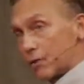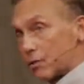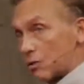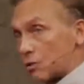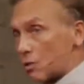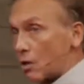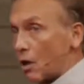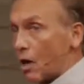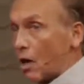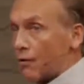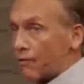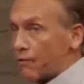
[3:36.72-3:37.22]
have
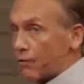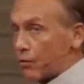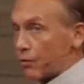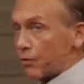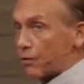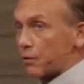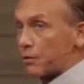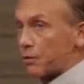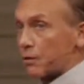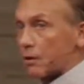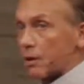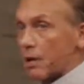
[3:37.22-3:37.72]

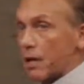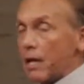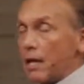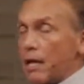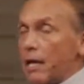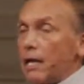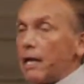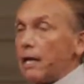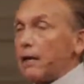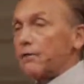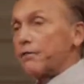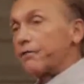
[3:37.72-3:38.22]
discovered.
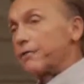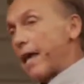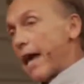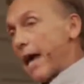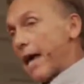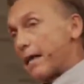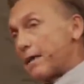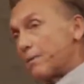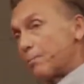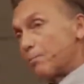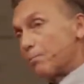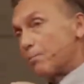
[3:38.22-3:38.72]

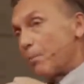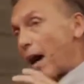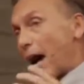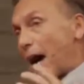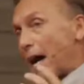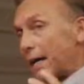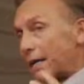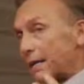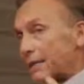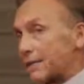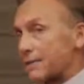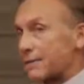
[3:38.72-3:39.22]
That
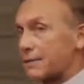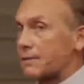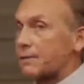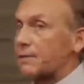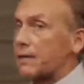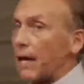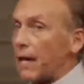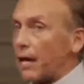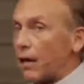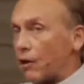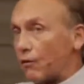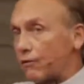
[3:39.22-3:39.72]
by
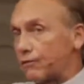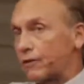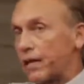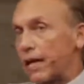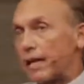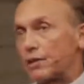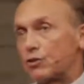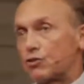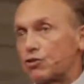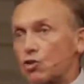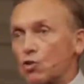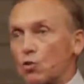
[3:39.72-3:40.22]
itself
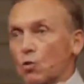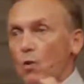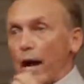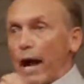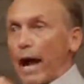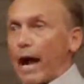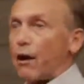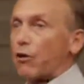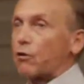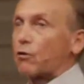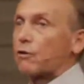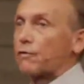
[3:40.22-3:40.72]
takes
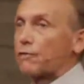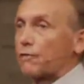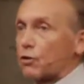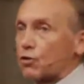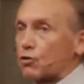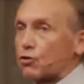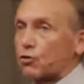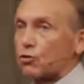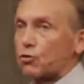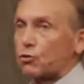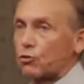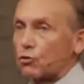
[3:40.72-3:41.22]
you out of
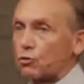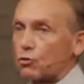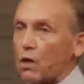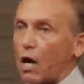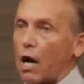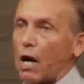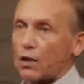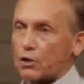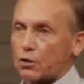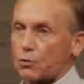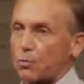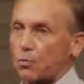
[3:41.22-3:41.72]
the true
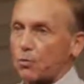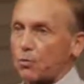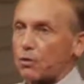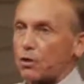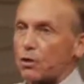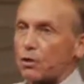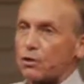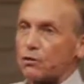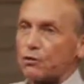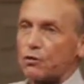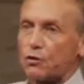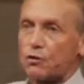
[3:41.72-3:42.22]

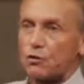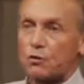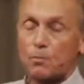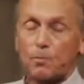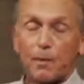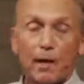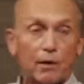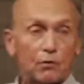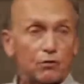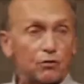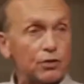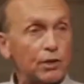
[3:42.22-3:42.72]
gospel, the good
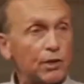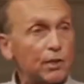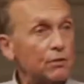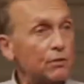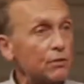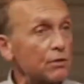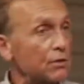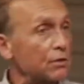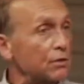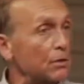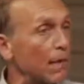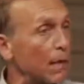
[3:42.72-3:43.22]
news about
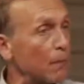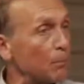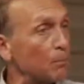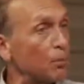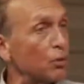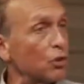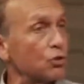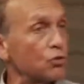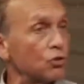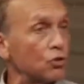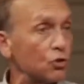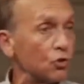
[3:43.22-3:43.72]
Jesus, and